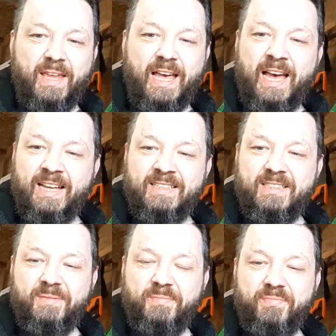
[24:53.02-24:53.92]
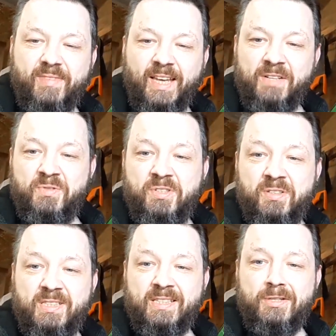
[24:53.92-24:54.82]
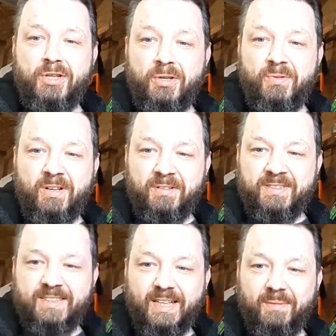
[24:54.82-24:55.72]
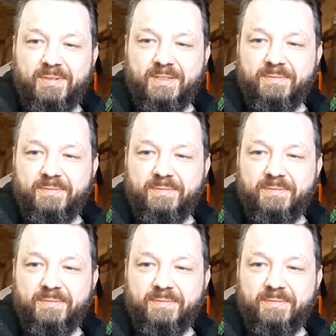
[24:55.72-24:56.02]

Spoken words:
And it introduces a new concept.